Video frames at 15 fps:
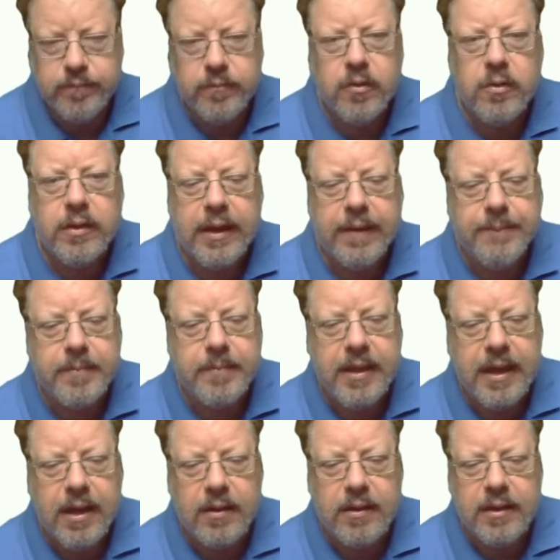Okay,
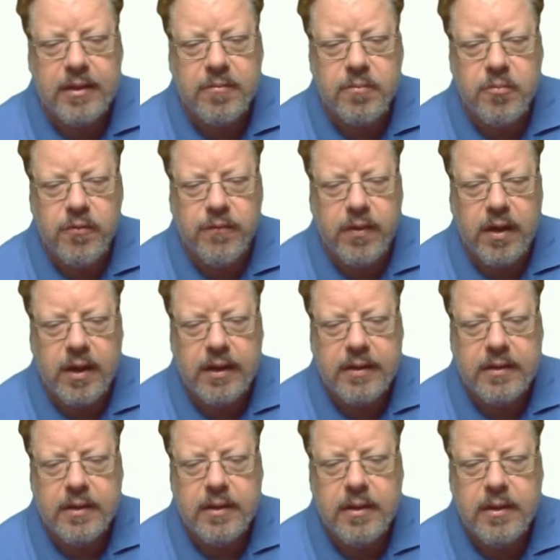now let's move
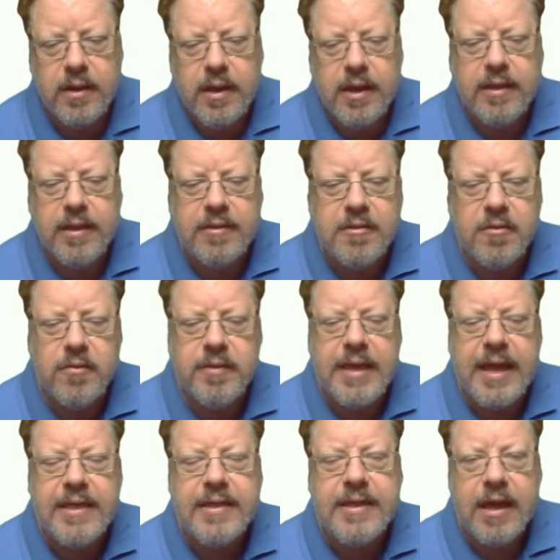on. And so
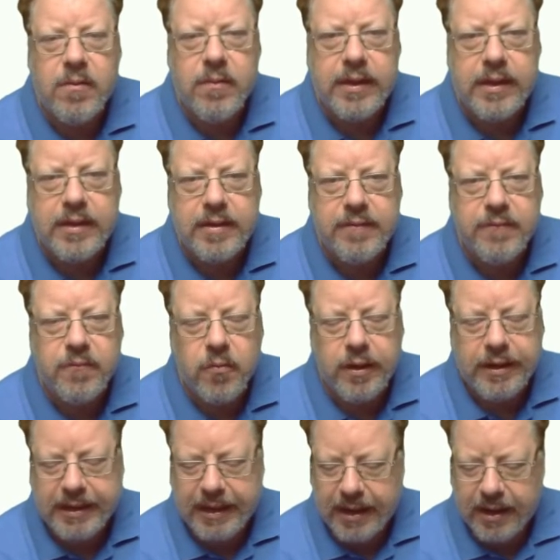that's how we can
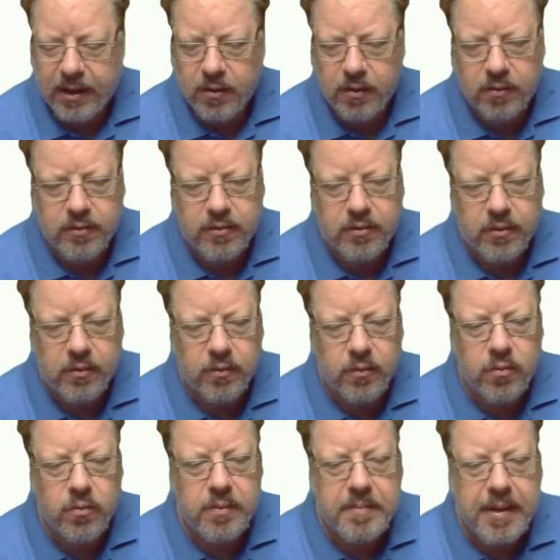avoid errors. So
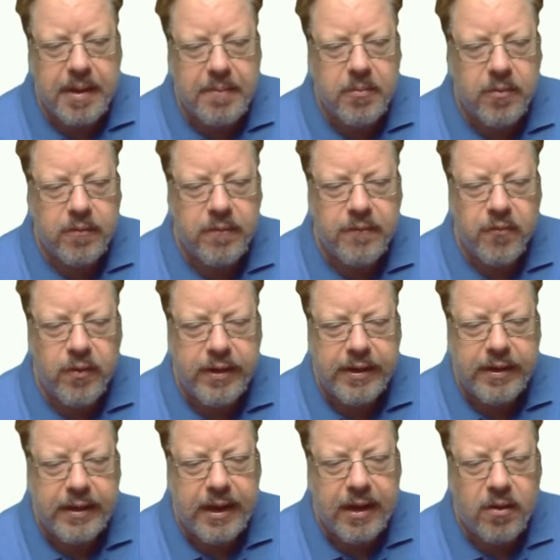remember,
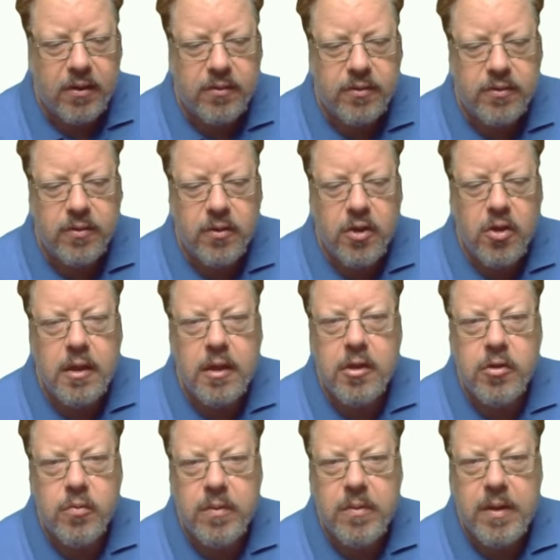avoiding errors,
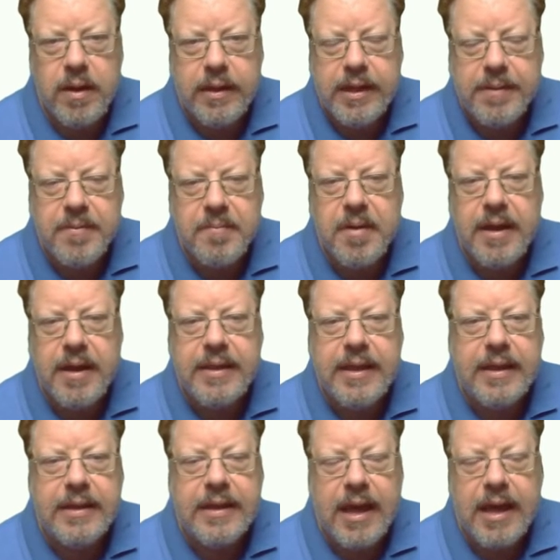we want to keep in mind
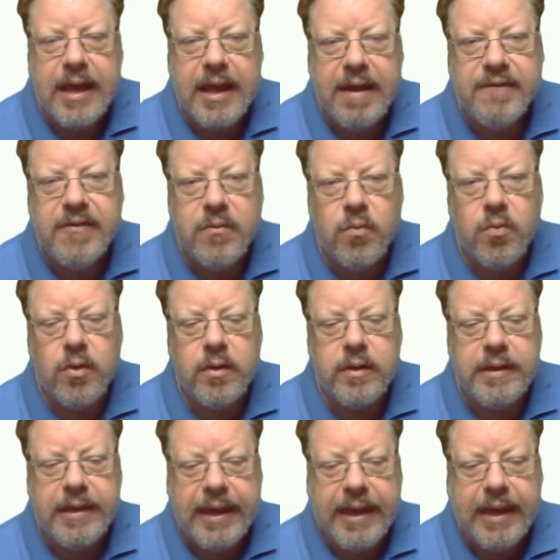that not every word
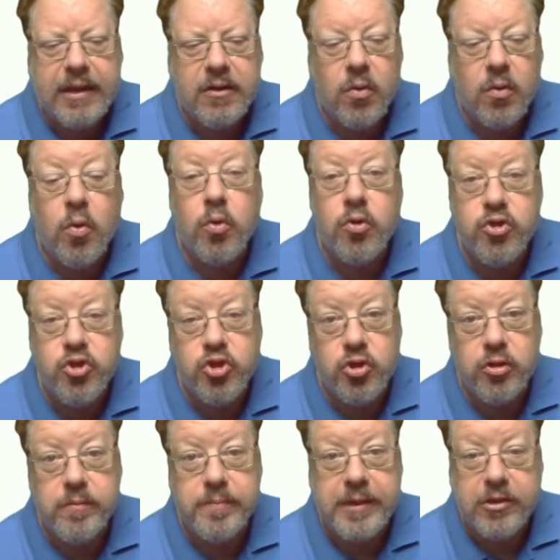can or
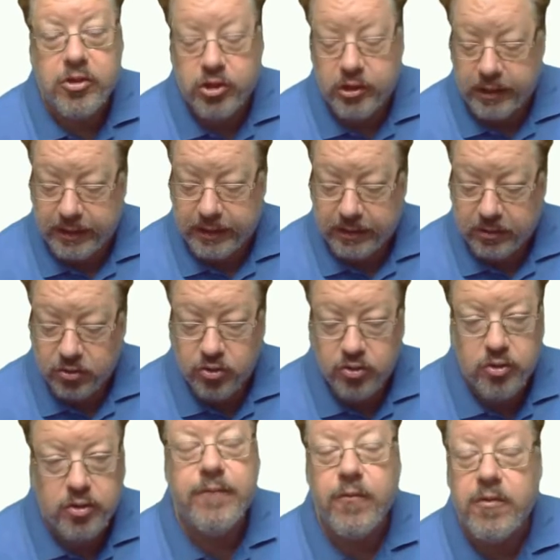should be
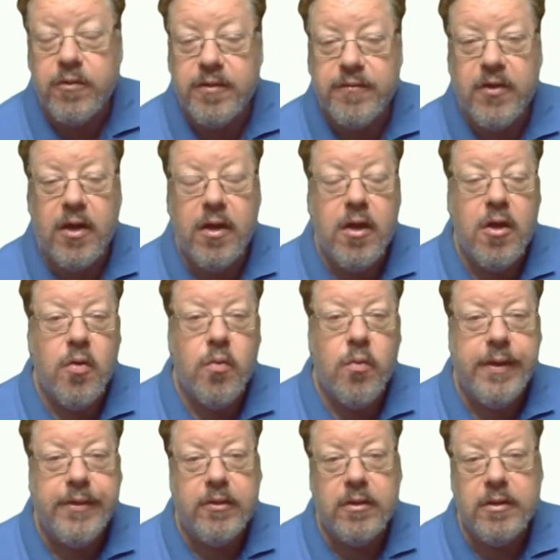changed. First of all,
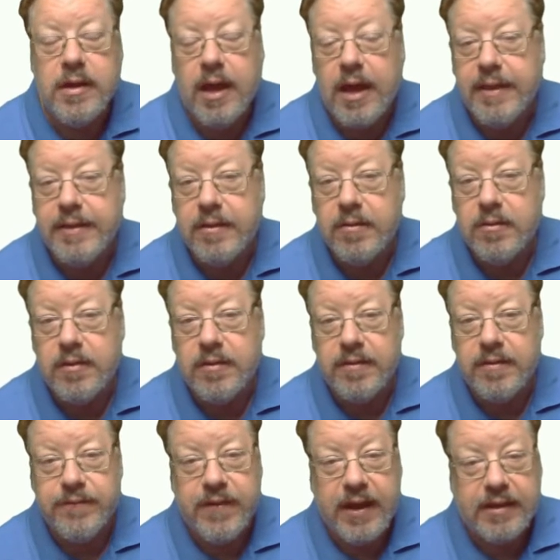whether or not there's an
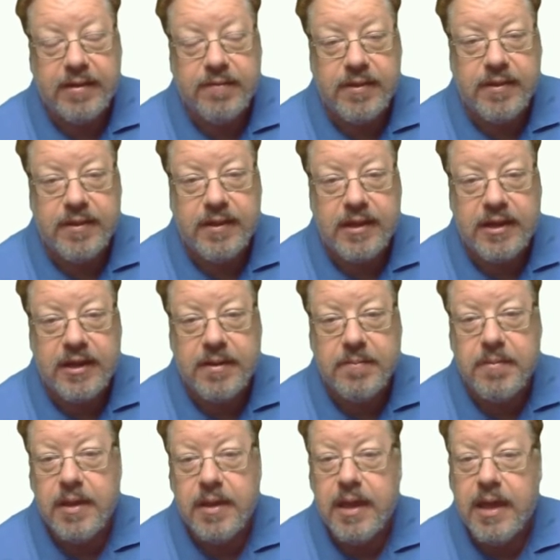effective
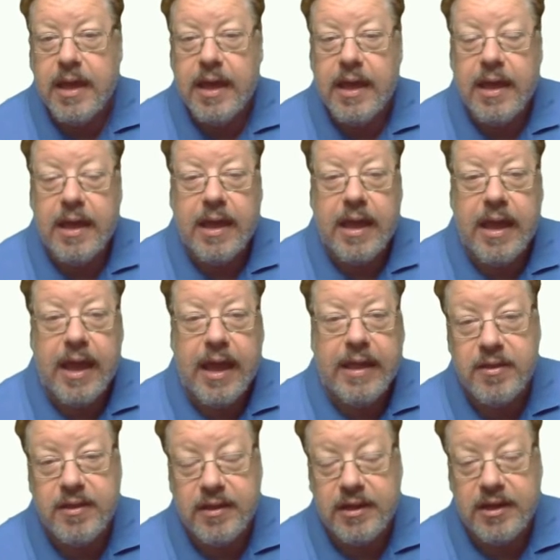synonym,
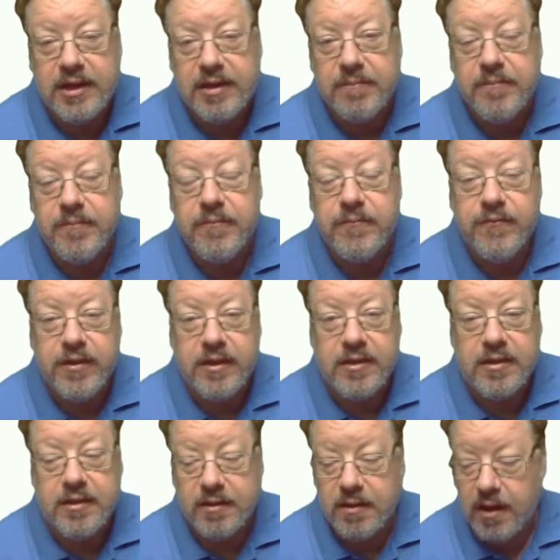and synonym
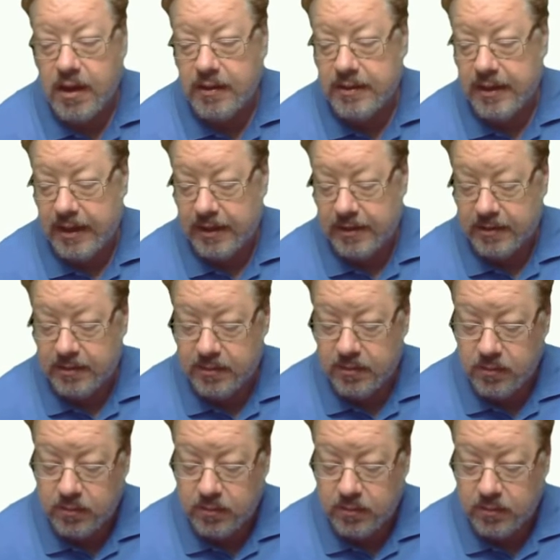fits the context.